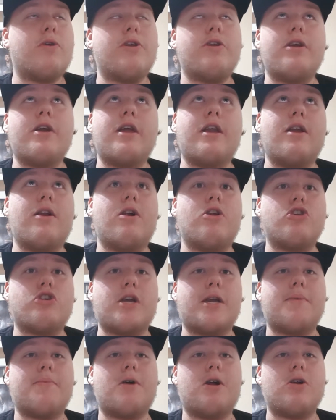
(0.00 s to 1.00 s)
You can get it on
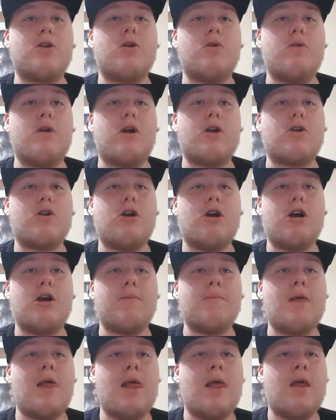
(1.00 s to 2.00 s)

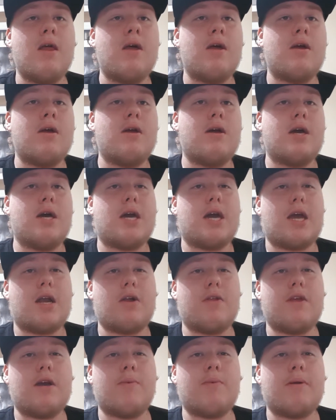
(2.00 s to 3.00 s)
DRAGONMODCO.com, and
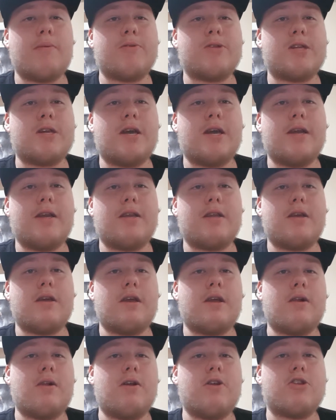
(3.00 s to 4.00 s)
on that website
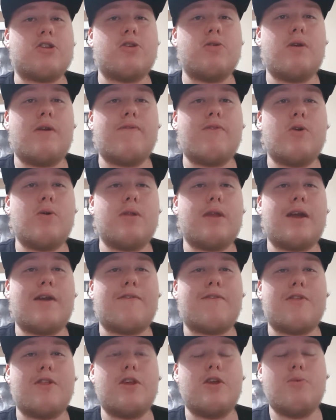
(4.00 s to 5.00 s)
it'll also give you a link
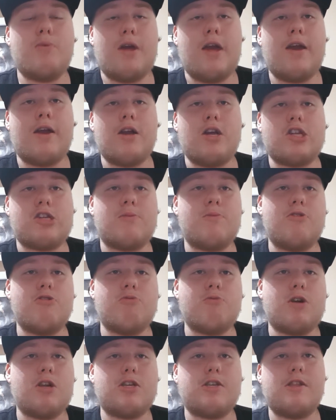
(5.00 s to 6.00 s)
for the UK
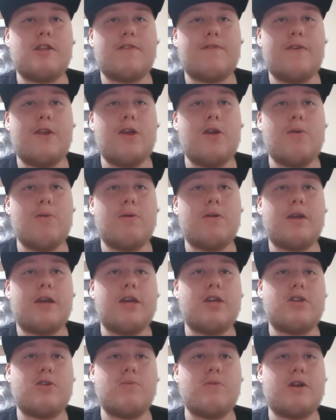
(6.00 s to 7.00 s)
customers watching this video in
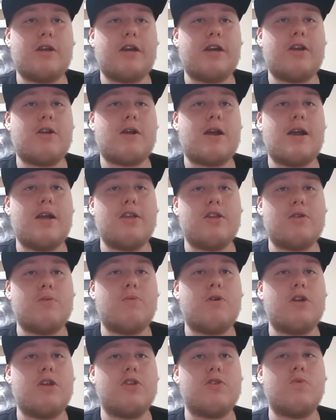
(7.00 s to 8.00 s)
case you want to get your hands on
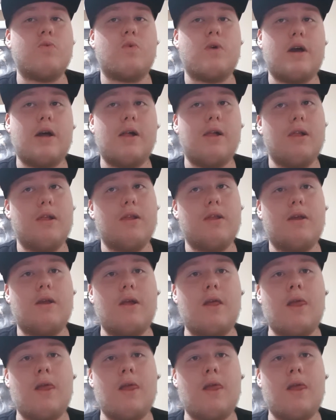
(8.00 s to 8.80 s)
one as well.